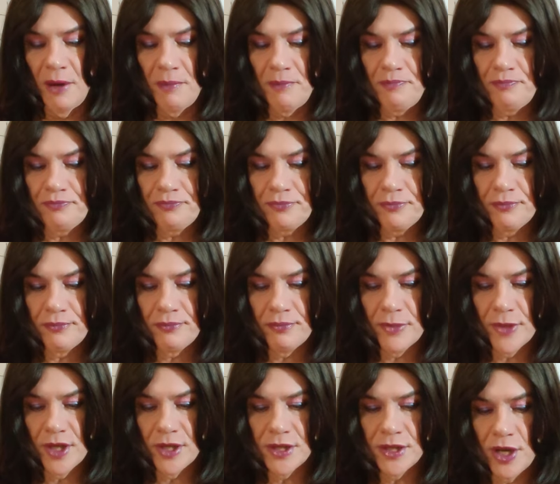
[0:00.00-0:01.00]

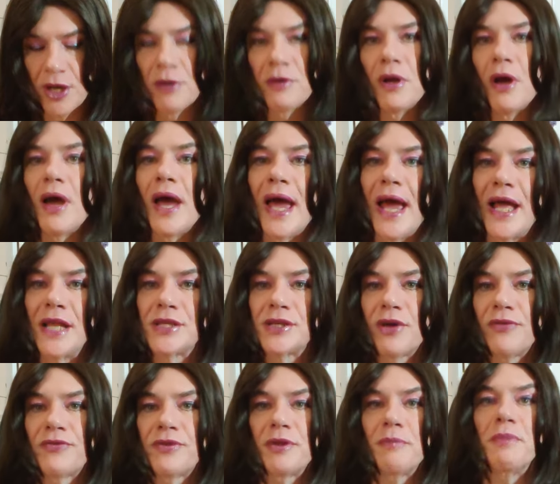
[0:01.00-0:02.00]
So, you know,
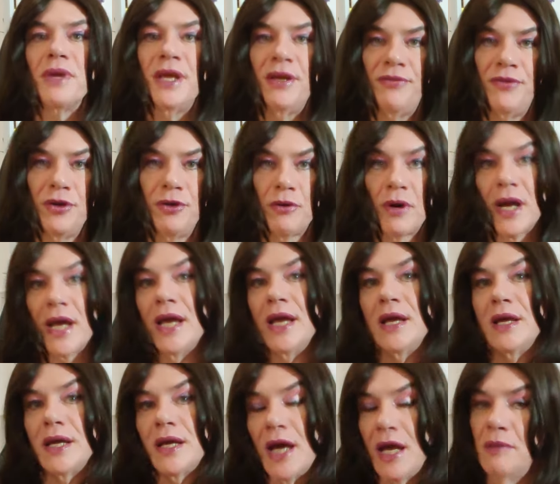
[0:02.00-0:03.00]
hats off to them. If you're
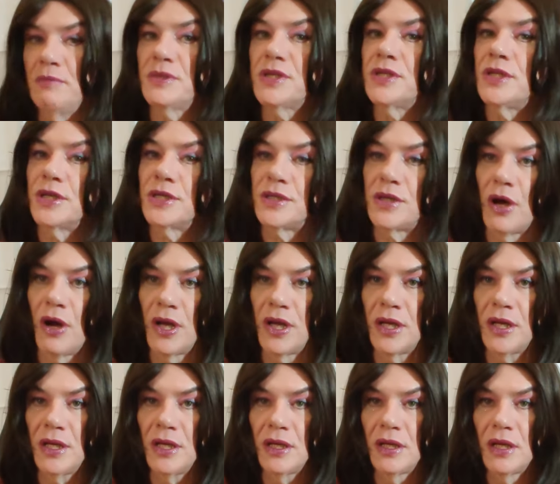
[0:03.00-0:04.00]
a games
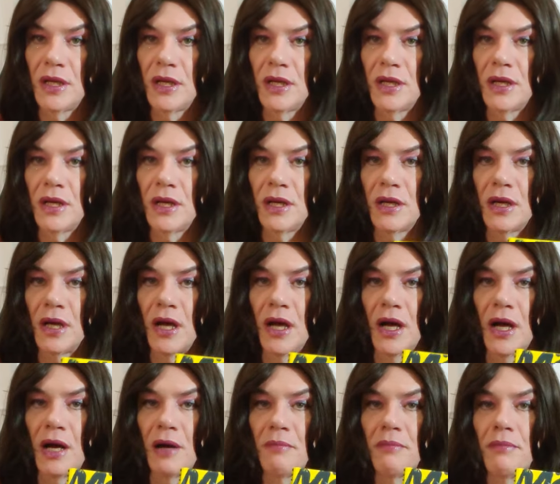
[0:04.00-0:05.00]
designer,
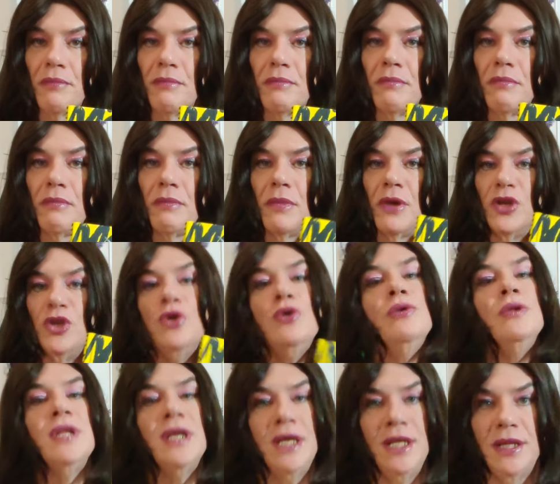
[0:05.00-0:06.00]

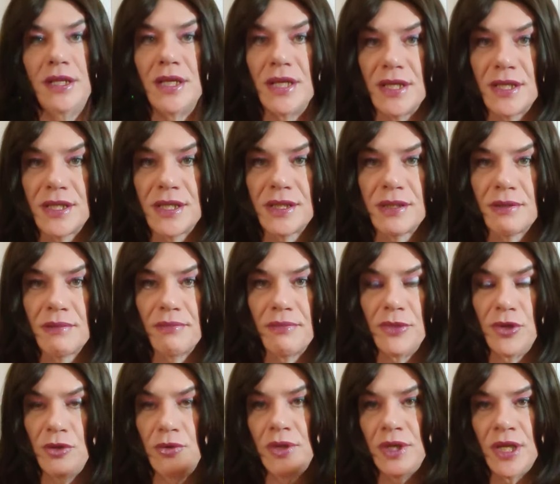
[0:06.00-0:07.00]
you need this.
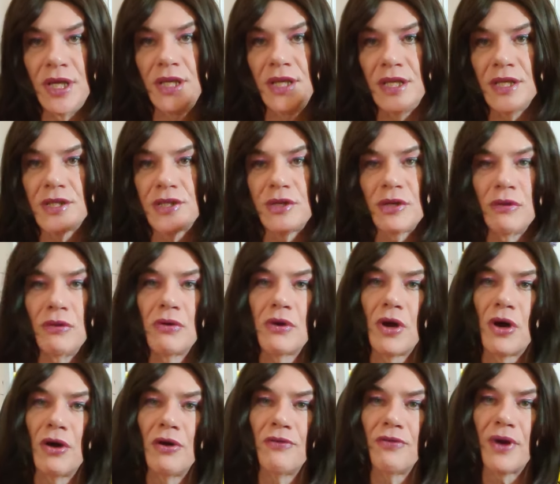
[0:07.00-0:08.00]
You need this to
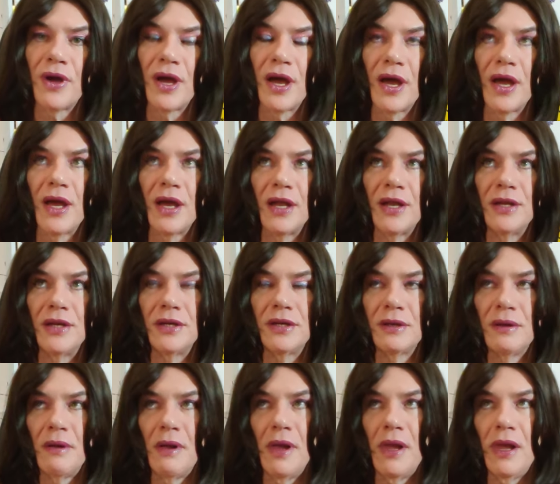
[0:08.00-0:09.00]
look over
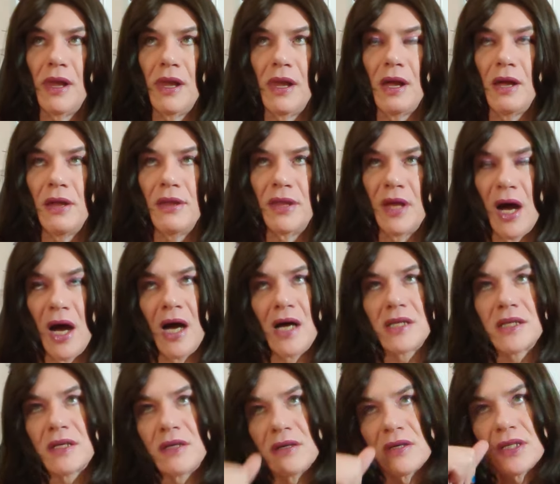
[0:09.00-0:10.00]
and
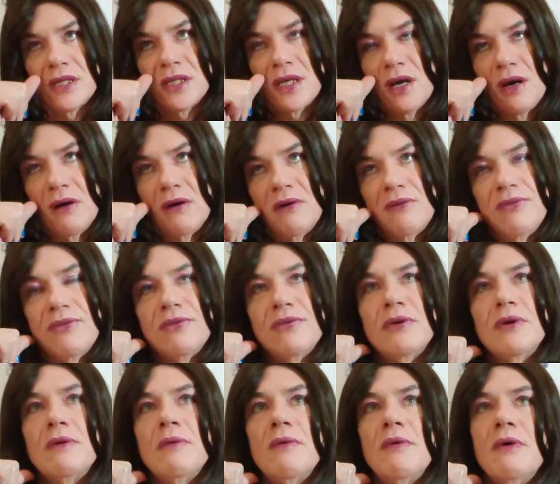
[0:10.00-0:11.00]
ask
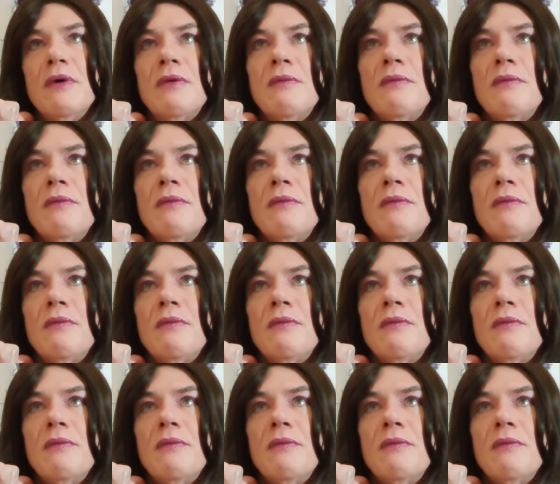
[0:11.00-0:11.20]
yourself